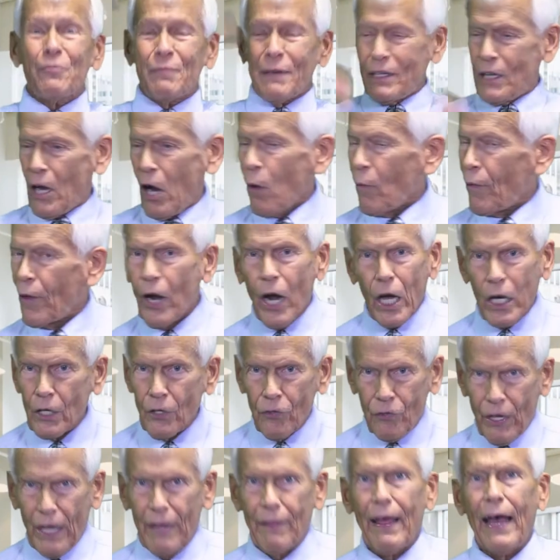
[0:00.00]
No, they're not going to
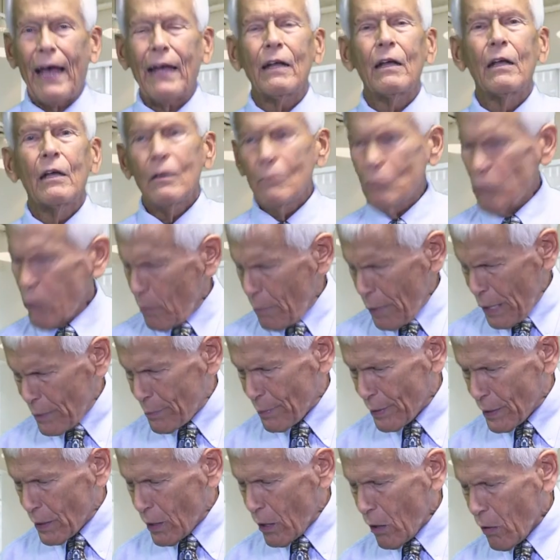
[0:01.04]
say that. Well,
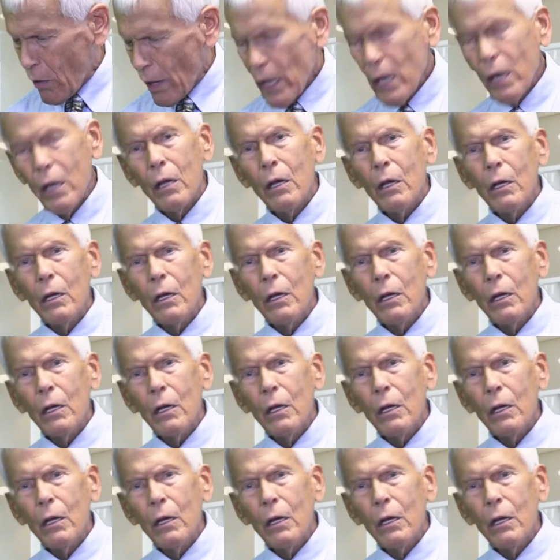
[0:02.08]
maybe. All right.